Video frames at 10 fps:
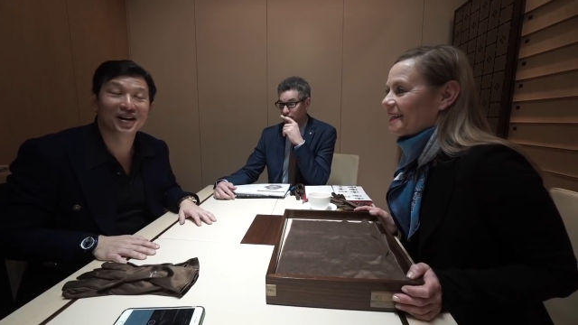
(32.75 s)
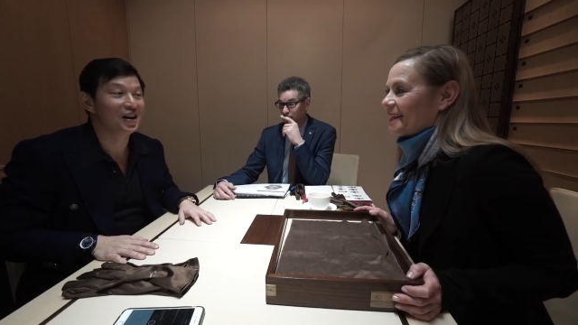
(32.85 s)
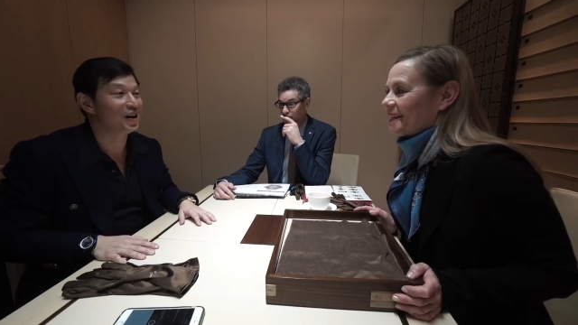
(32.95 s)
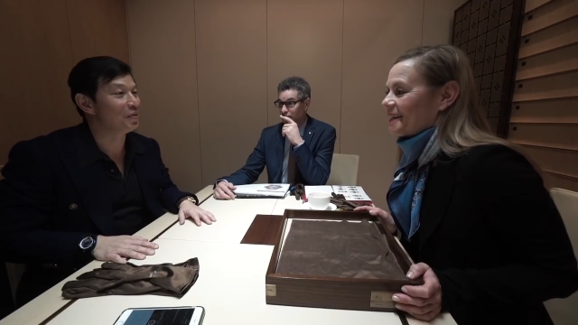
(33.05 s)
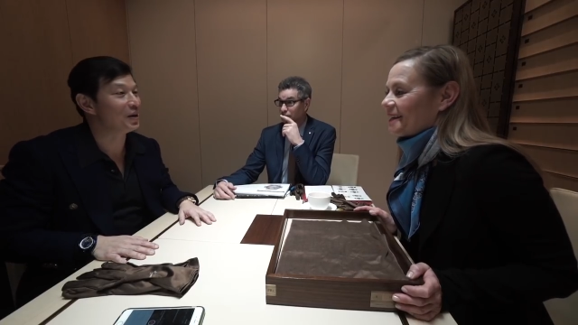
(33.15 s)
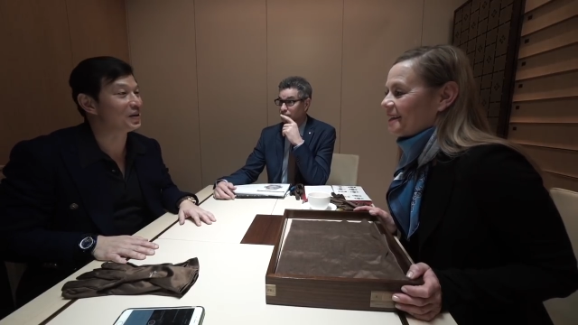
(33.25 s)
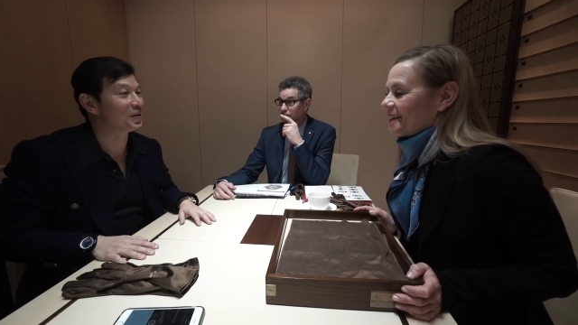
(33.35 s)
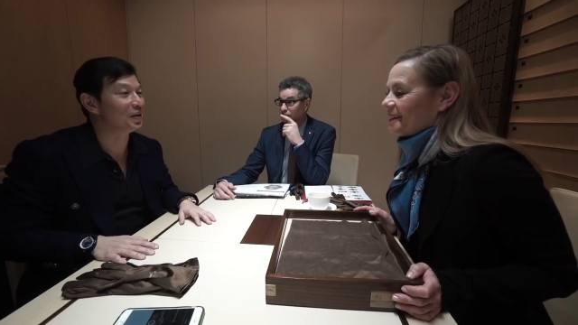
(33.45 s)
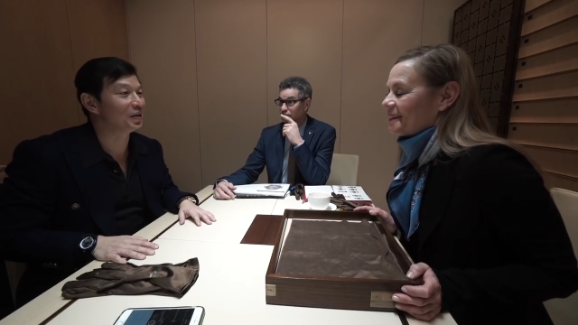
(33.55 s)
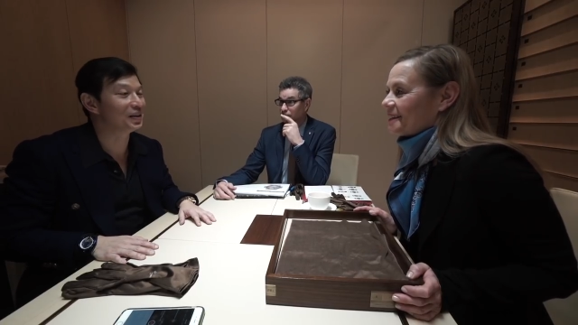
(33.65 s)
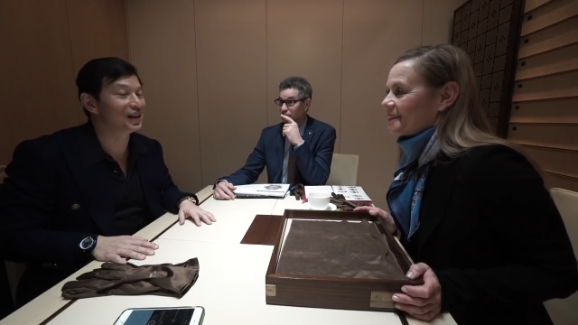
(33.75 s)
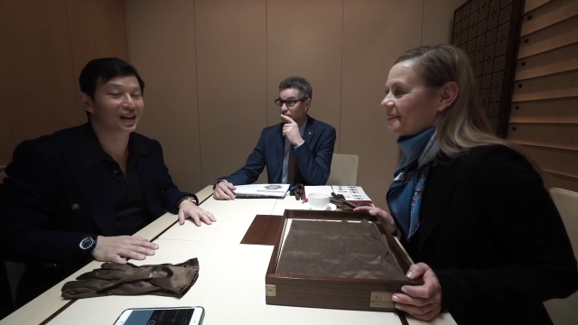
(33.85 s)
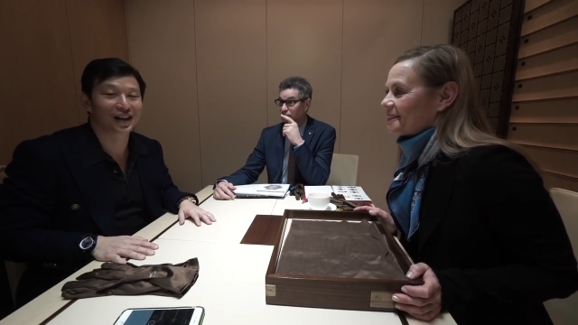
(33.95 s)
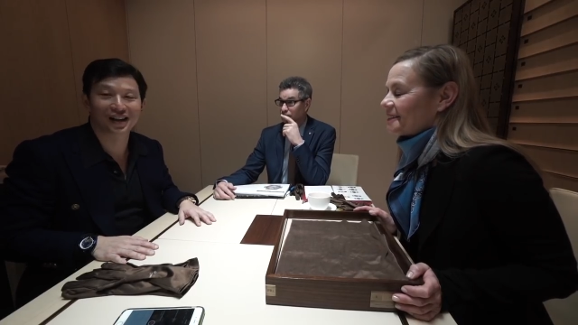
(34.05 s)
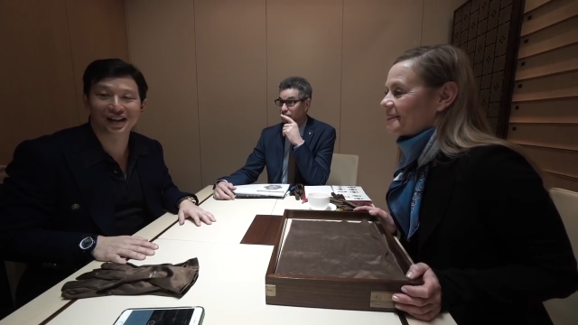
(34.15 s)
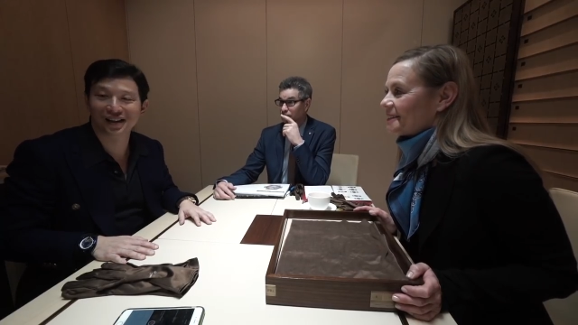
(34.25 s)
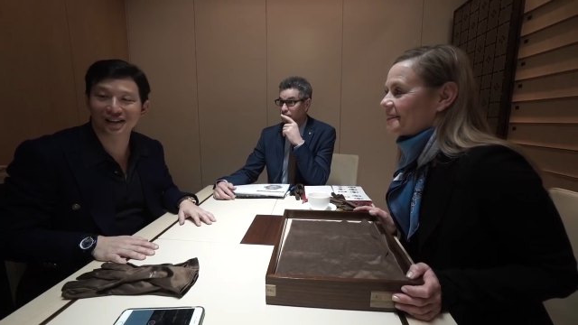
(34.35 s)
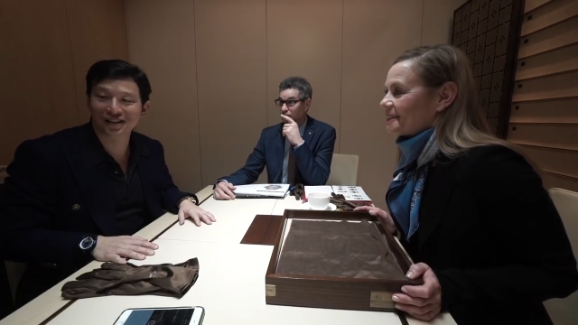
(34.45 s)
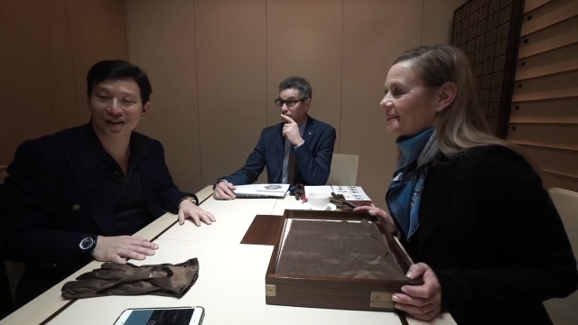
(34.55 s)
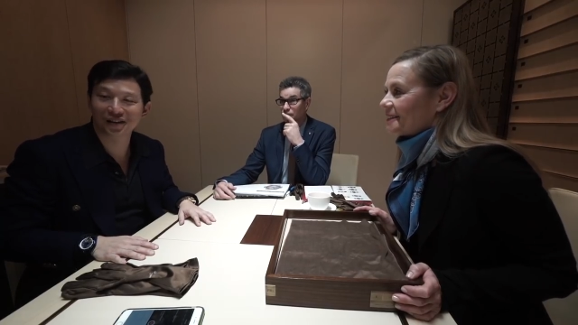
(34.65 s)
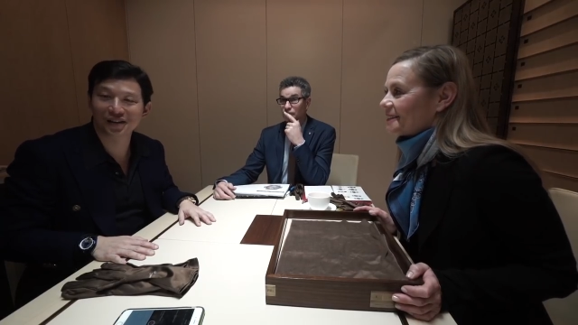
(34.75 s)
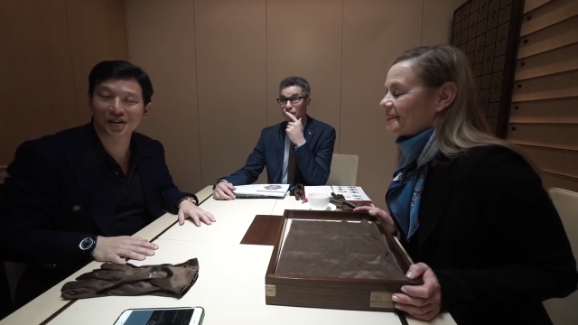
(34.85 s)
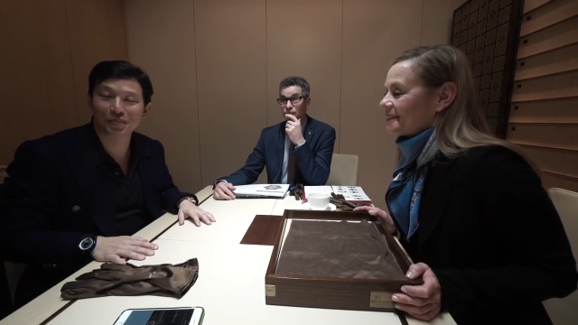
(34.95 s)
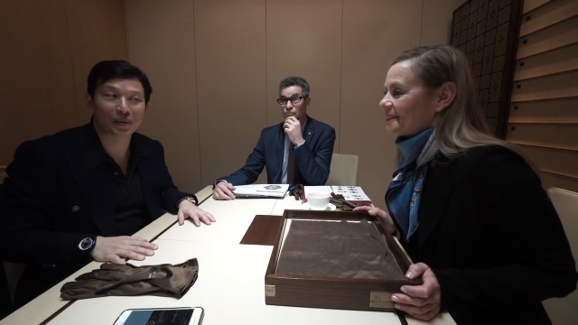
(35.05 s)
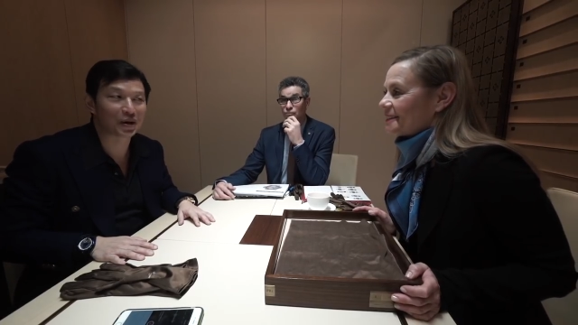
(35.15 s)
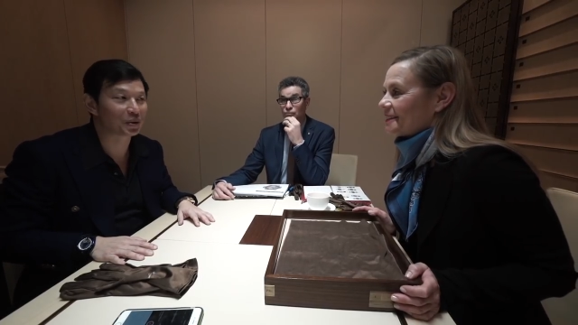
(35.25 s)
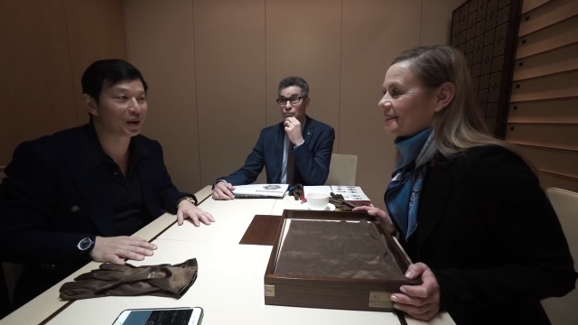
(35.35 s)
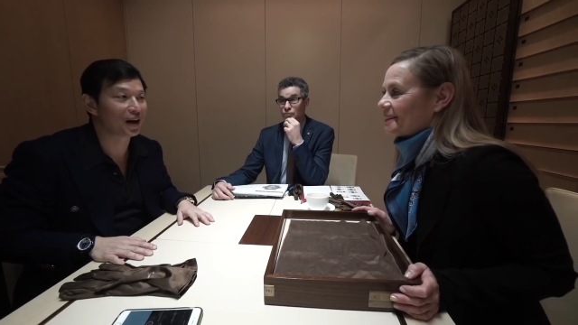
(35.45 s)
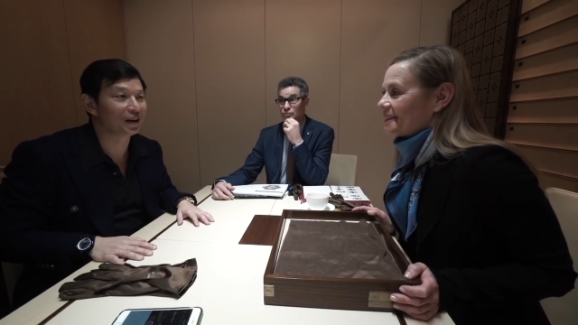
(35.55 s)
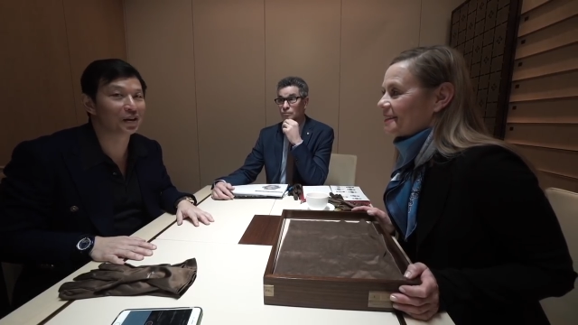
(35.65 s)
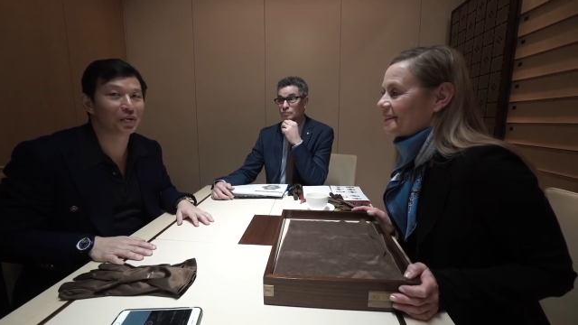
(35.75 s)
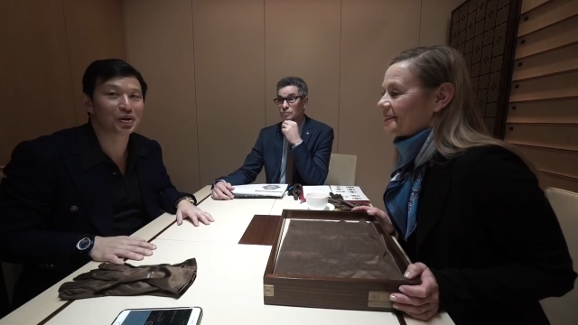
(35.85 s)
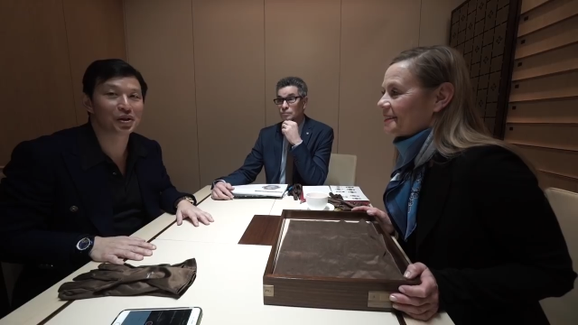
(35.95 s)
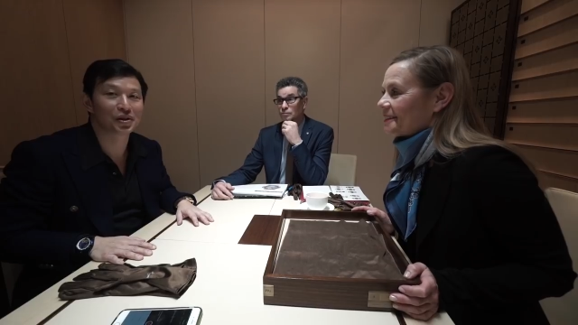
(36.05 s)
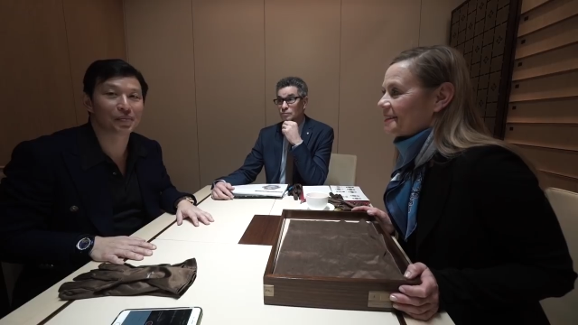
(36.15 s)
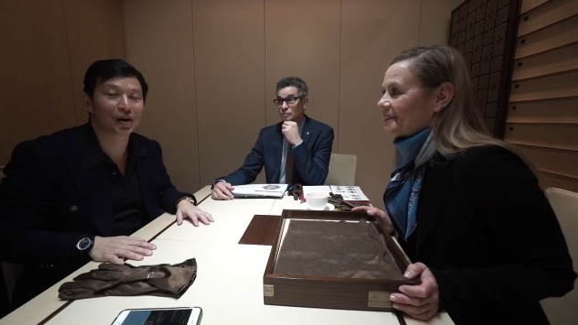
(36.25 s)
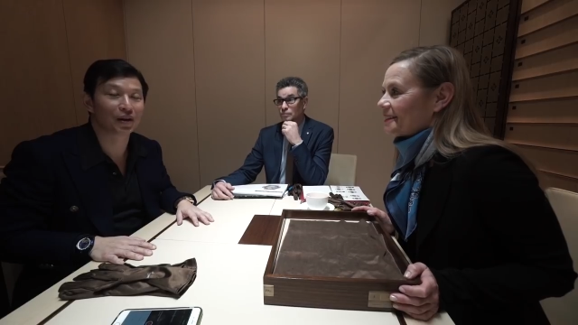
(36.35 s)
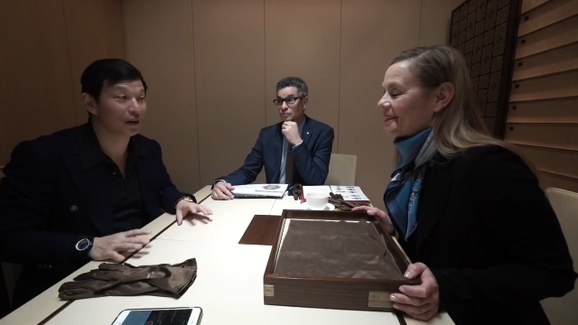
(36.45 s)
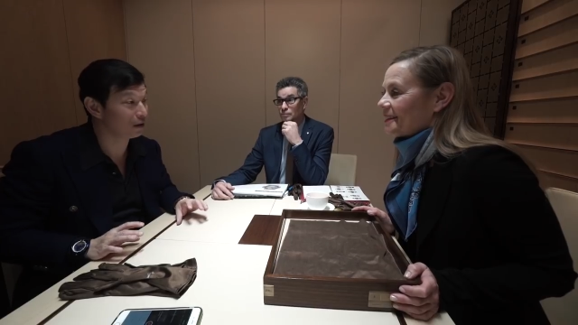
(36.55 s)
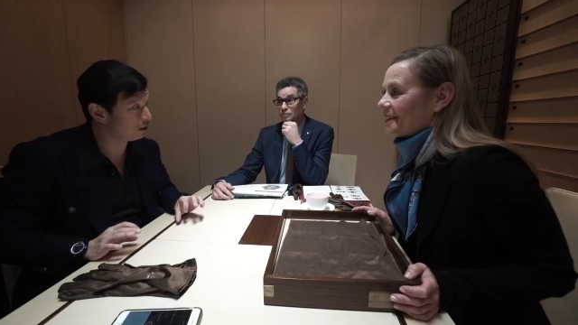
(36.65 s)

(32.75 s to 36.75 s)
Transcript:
Speaker 1: white gold Nautilus perpetual calendar, which is apparently the